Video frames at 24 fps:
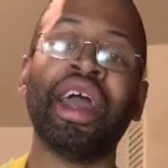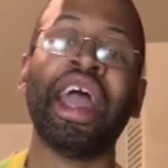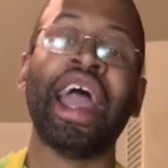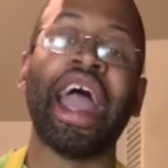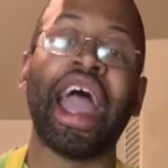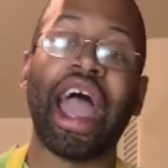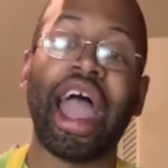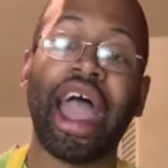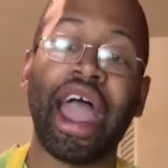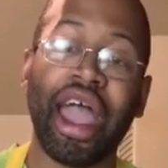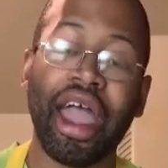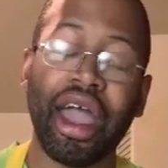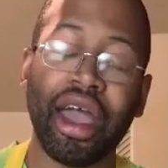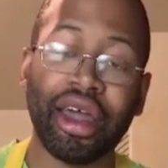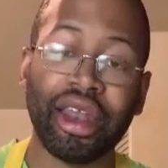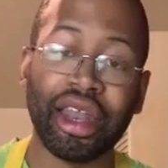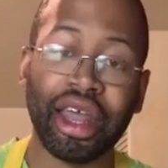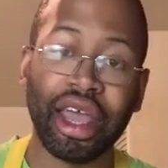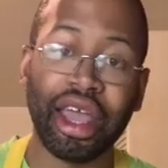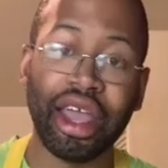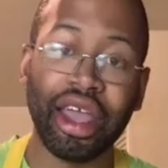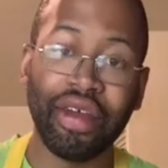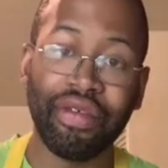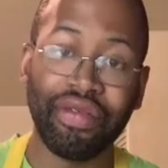And
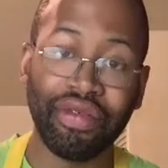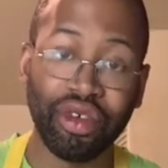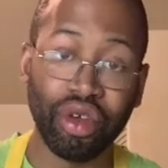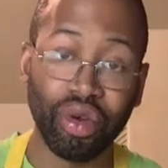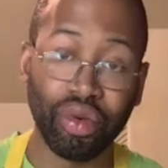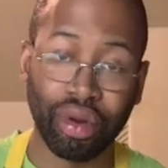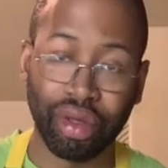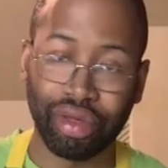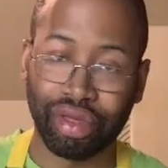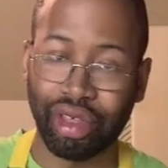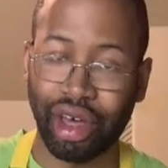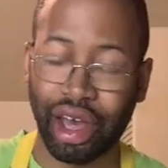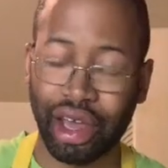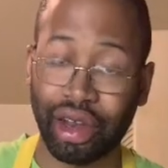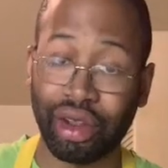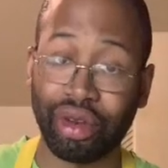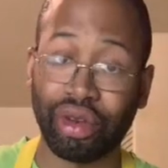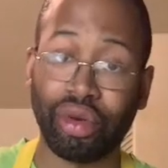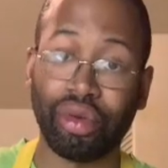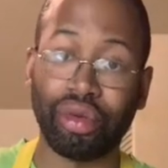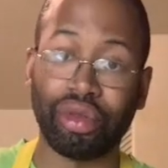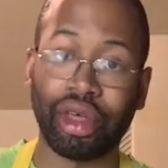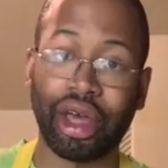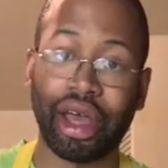if you decide to
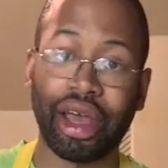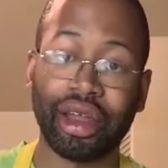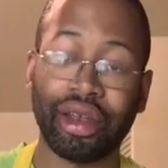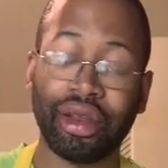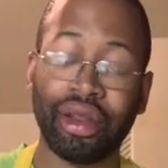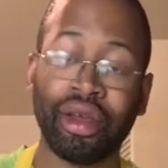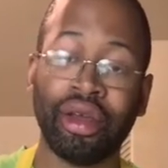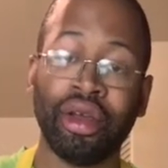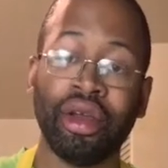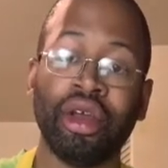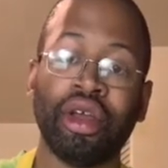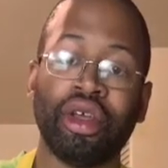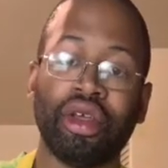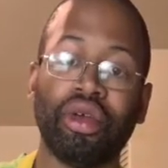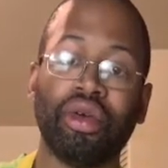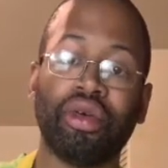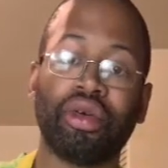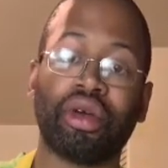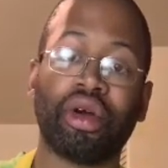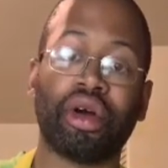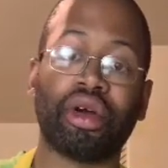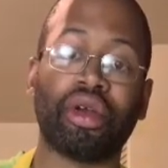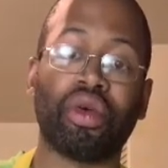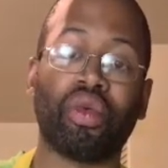do that, you're
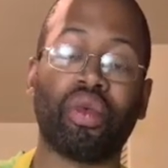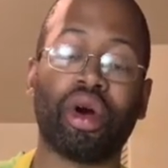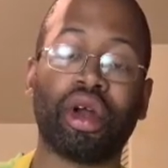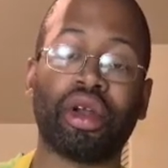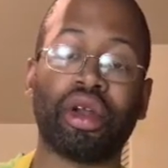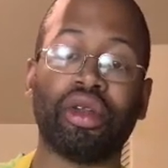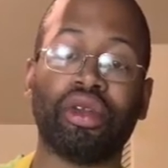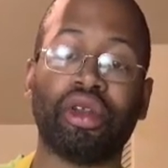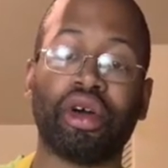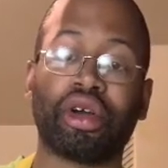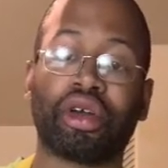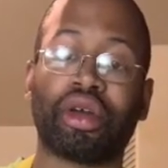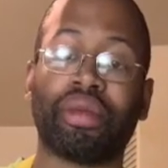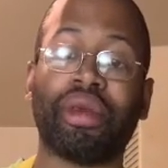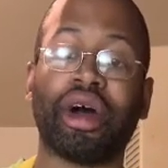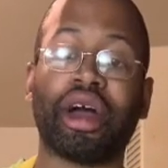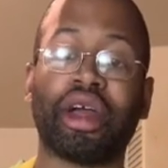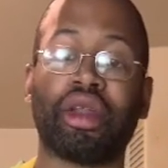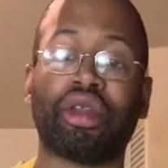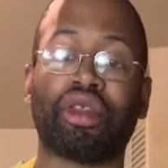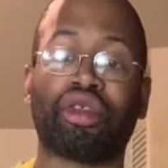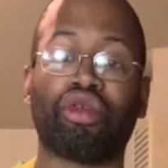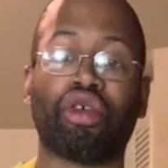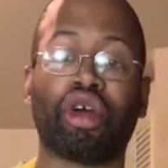gonna want to look at my
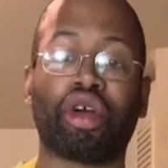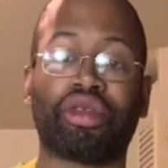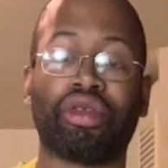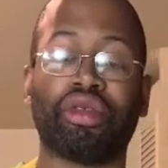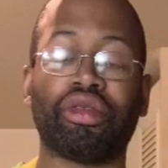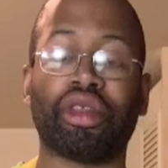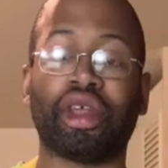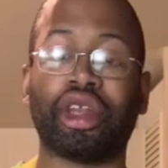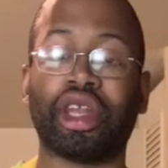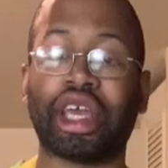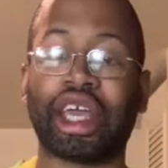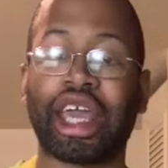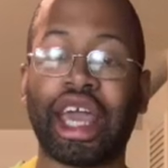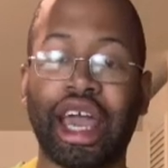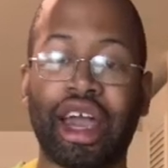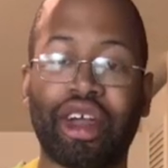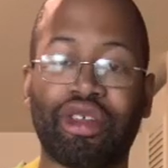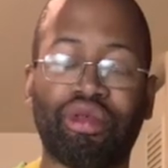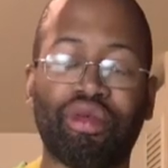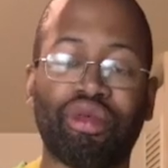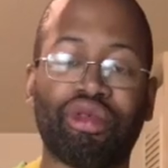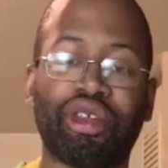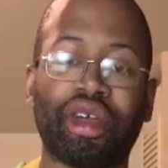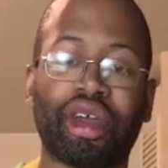instructions in the
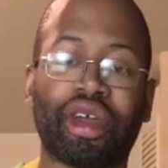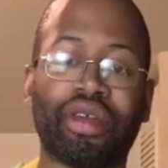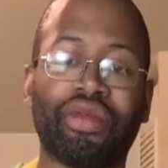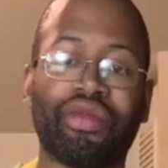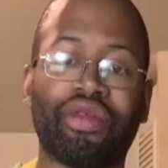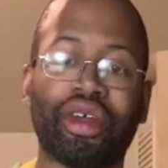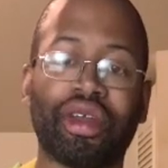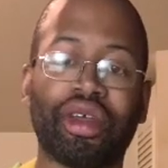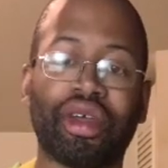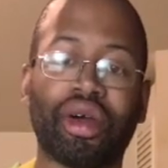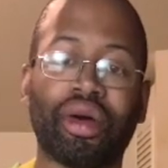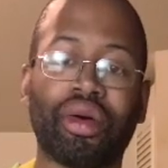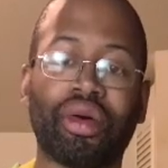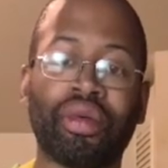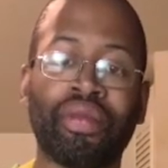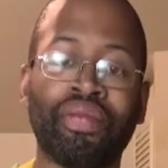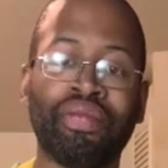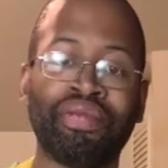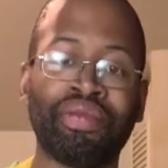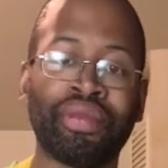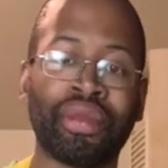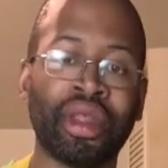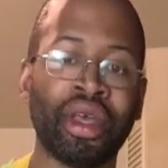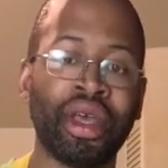cashew chicken video.
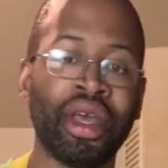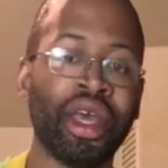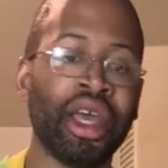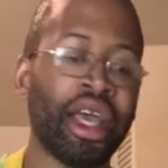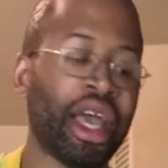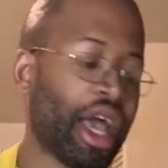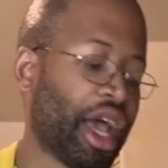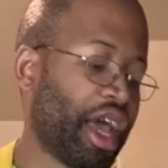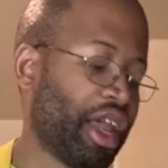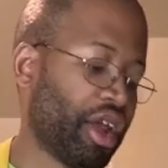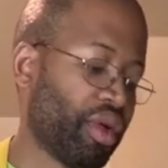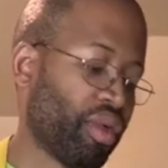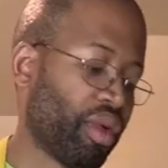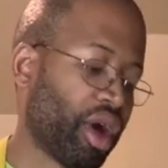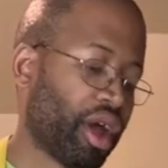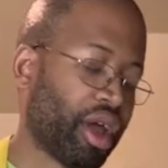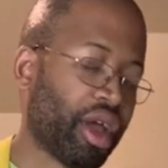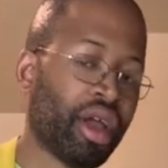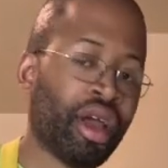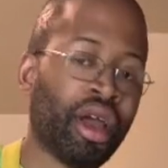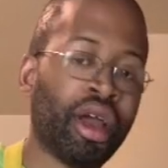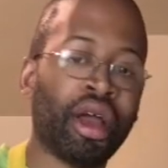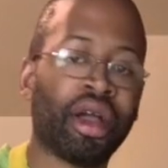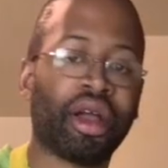Anyway,
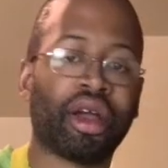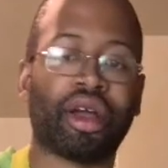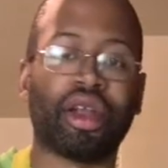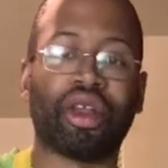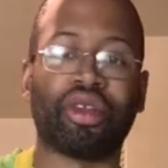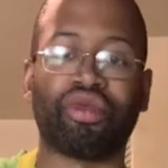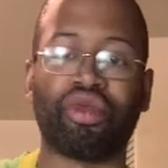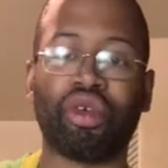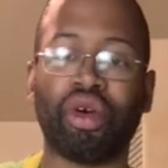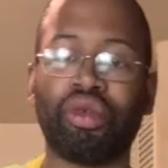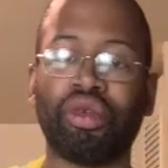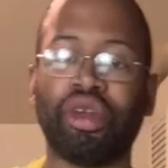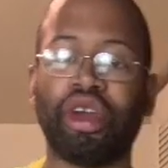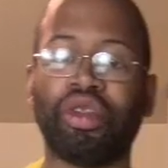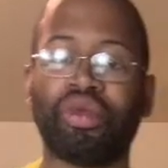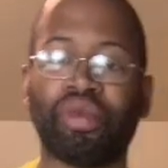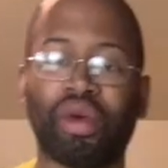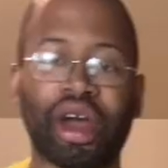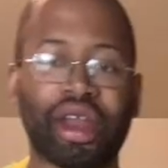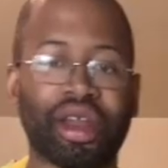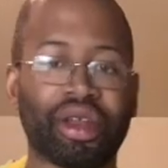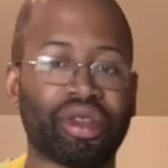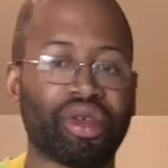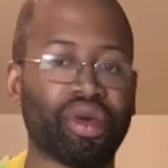gonna throw these
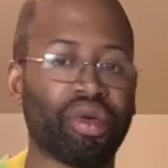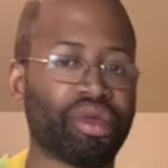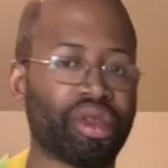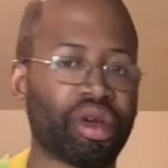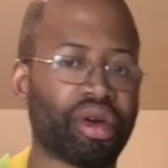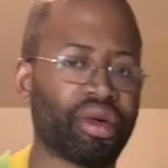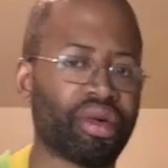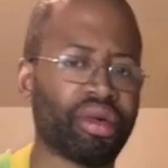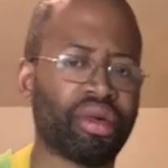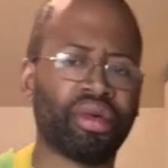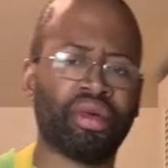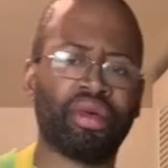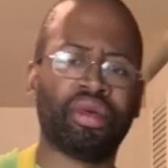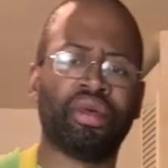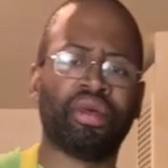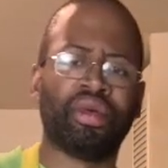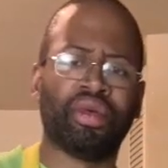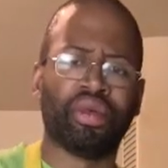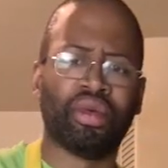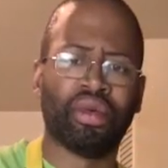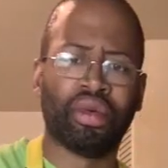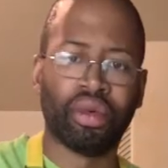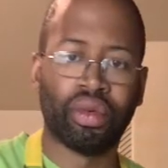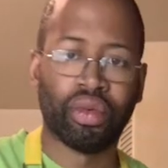right into the
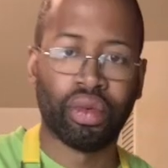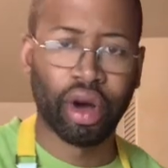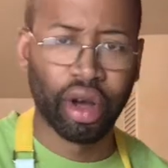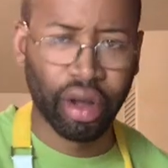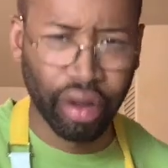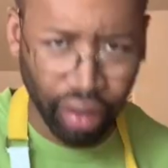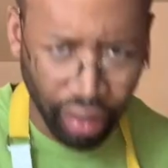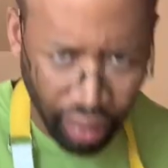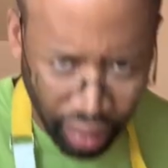what?